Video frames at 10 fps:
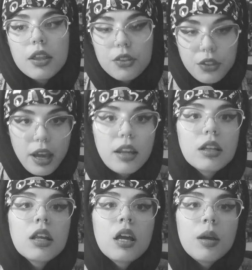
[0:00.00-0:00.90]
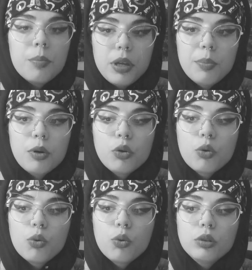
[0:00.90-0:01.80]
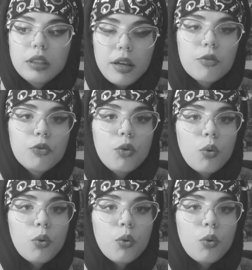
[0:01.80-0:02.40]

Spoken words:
than people who live